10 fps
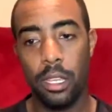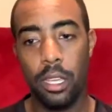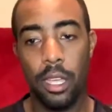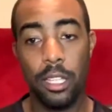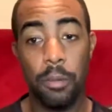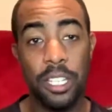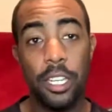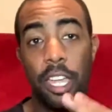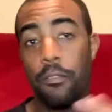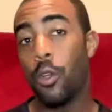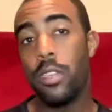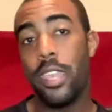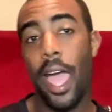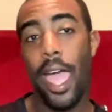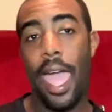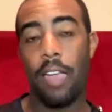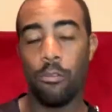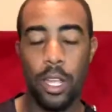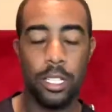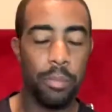especially if you're not at
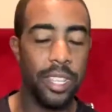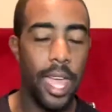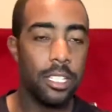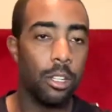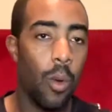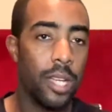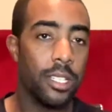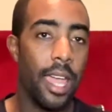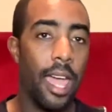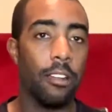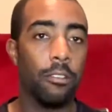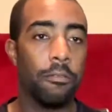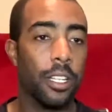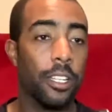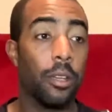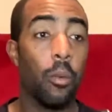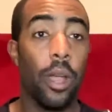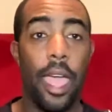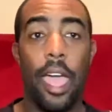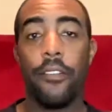risk. But that's the question I don't feel they want to
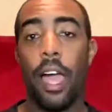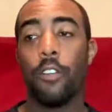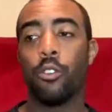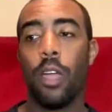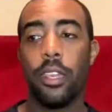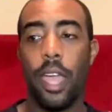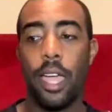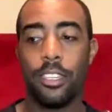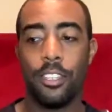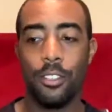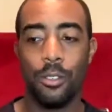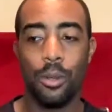have. I'll try not to